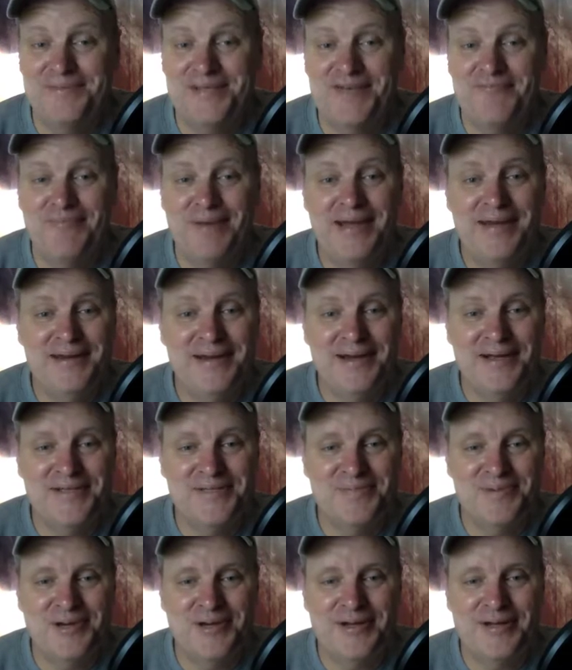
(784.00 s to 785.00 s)
I've made
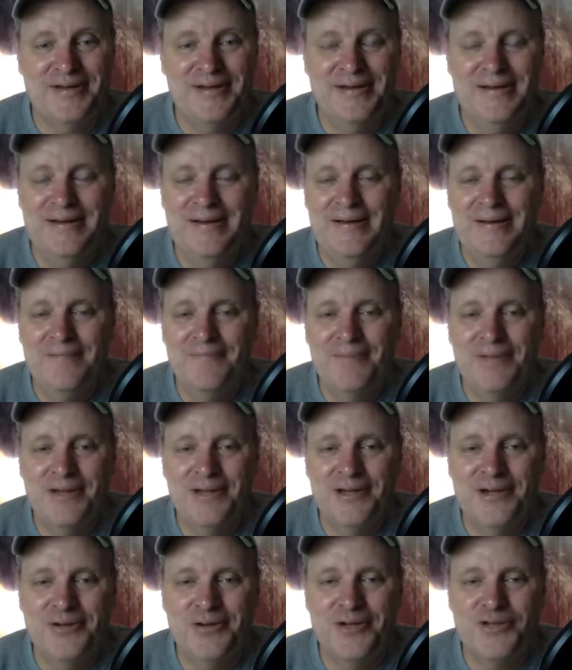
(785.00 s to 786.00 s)
nice money.
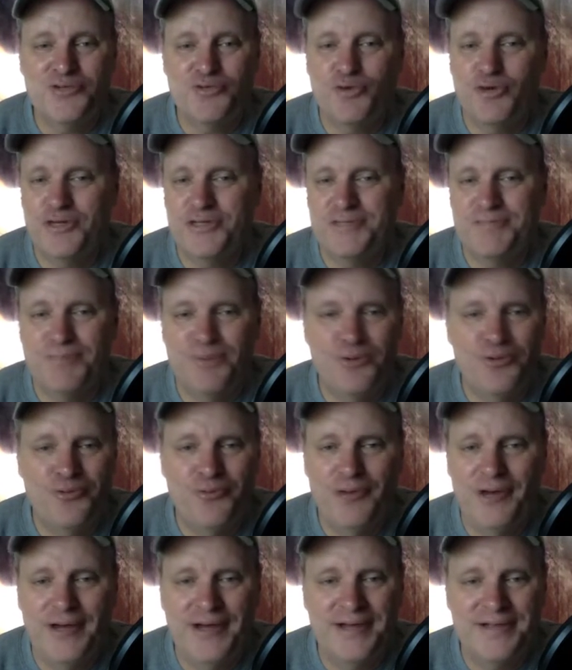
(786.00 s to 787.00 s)
But you know, it works both
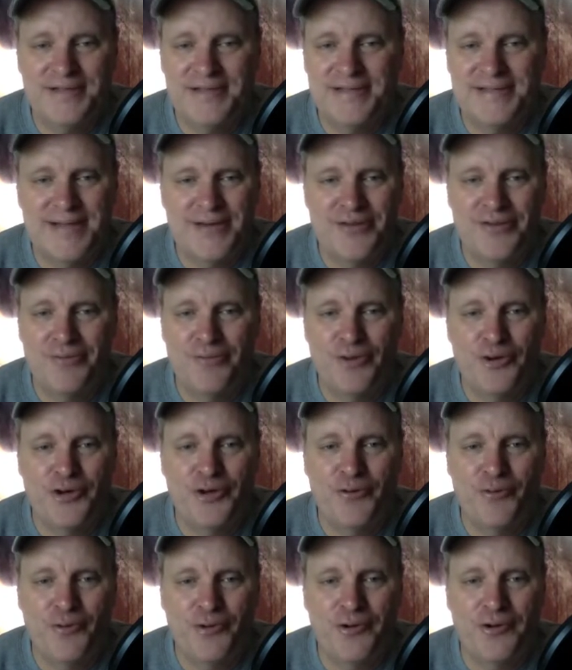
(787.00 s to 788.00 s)
ways. That's how the
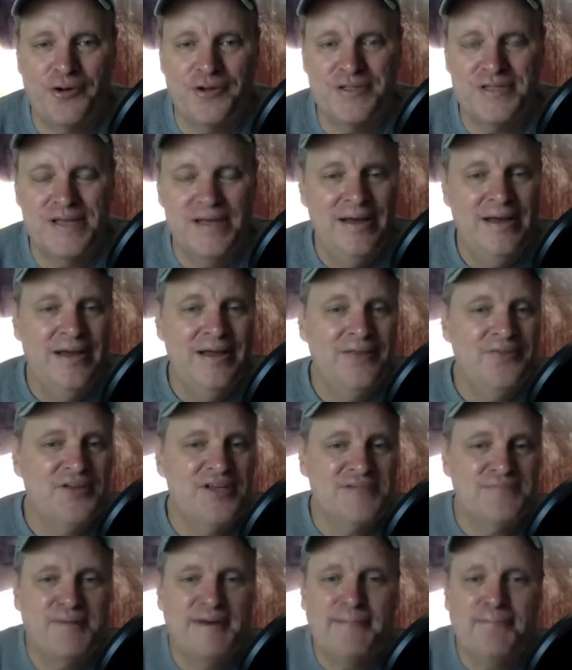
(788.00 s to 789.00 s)
market works.
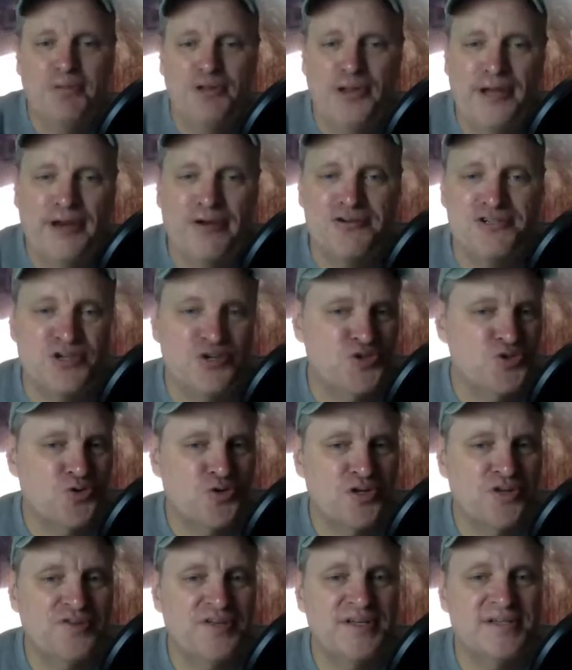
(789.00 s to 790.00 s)
These big players that
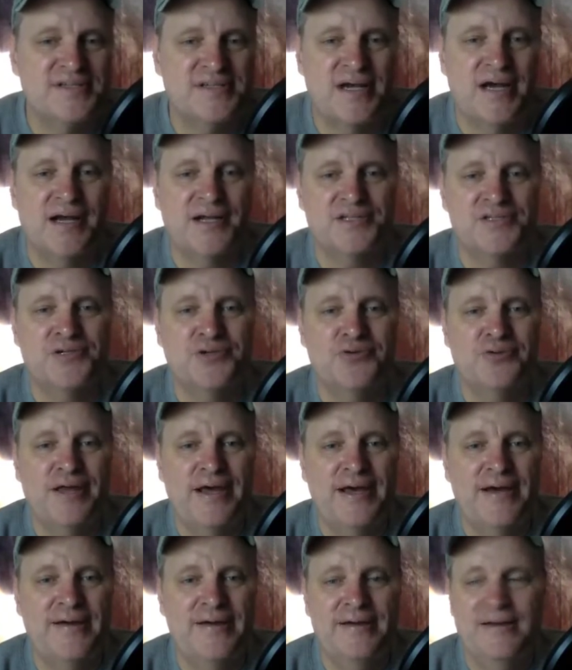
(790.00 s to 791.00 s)
shorted these stocks knew
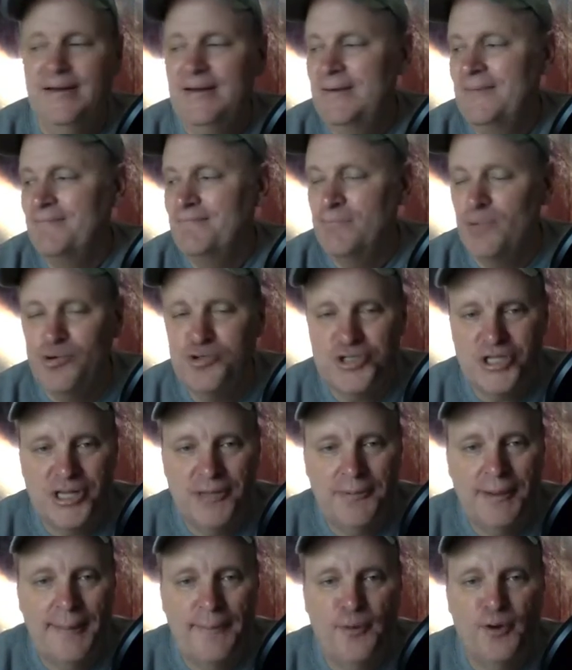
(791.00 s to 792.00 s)
that. Most of
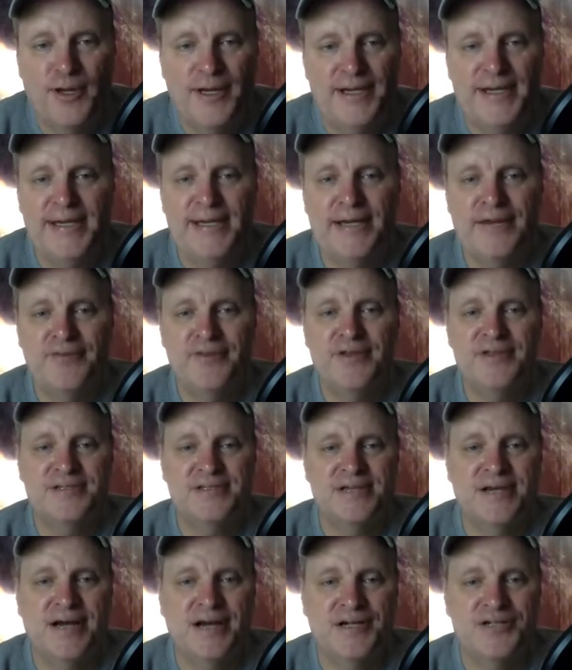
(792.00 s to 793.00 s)
the people getting into these
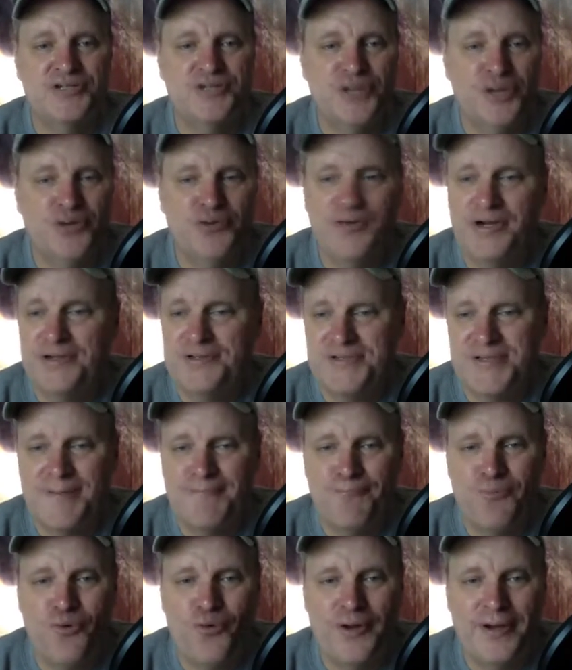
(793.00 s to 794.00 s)
stocks know that at
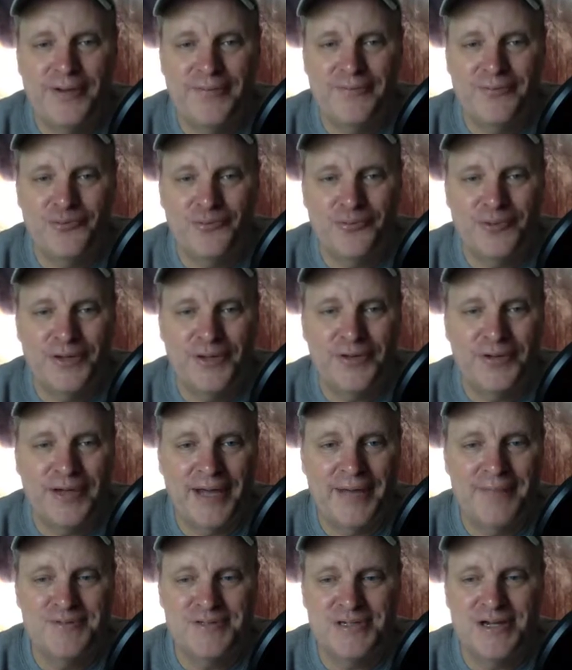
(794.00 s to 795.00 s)
some point, you know,
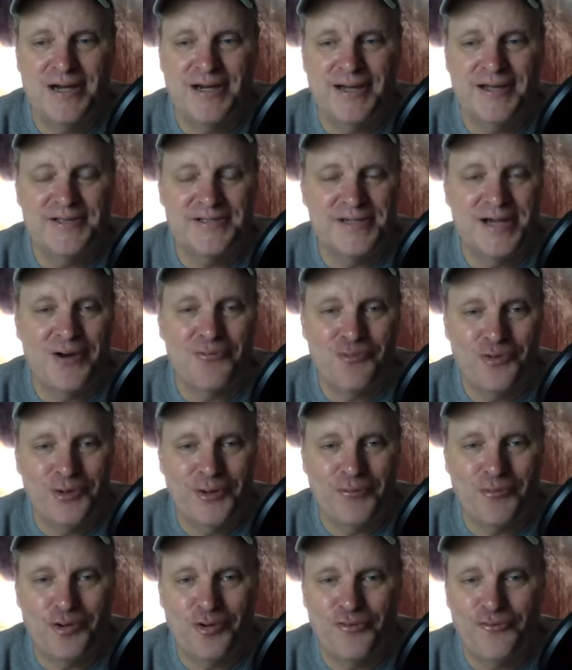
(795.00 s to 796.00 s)
GameStop is not
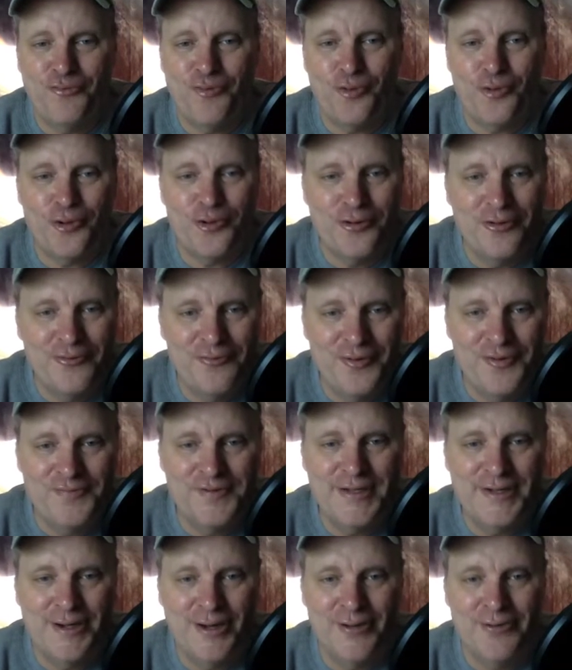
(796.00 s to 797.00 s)
really worth
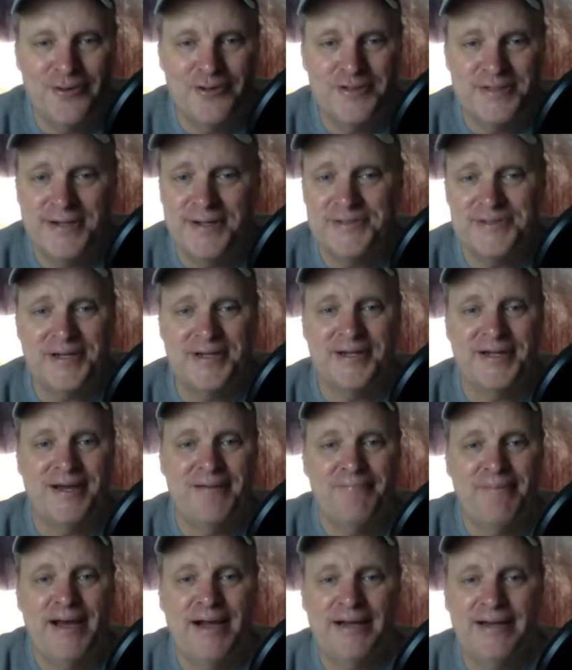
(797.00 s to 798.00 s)
$450 and it's going to
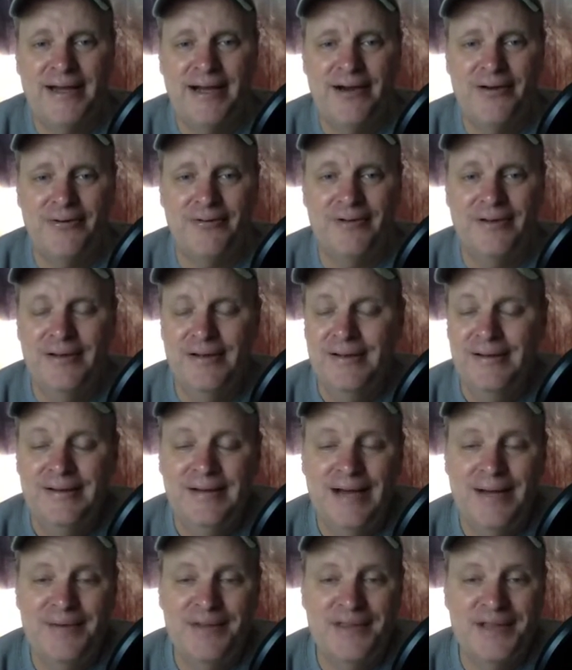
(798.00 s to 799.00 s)
come back down.
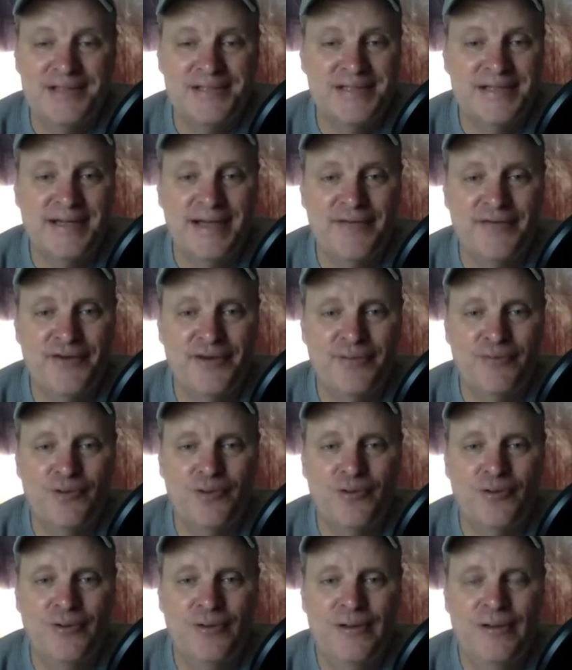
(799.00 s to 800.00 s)
I mean, that's
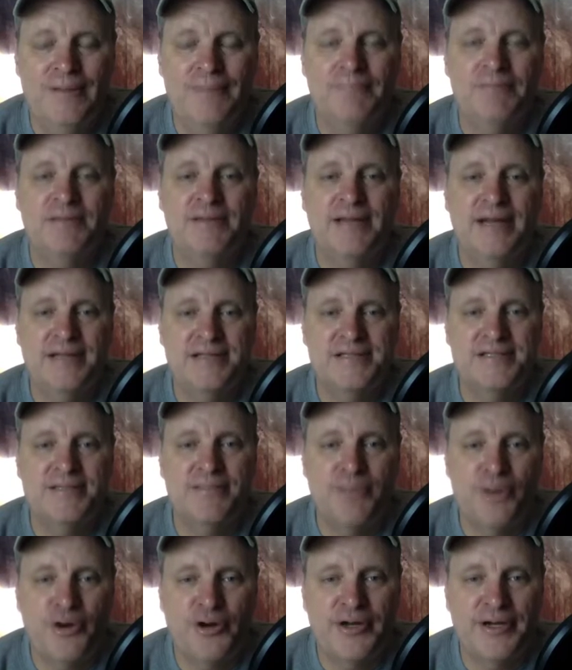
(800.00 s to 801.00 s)
inevitable. But that's the
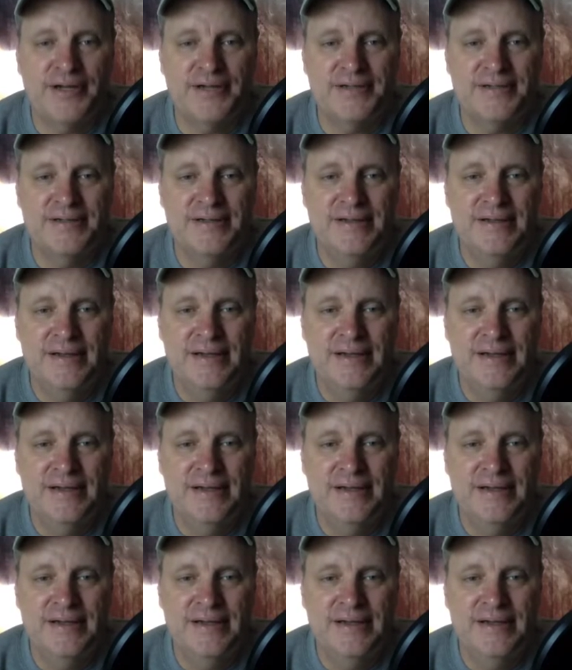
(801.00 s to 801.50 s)
market.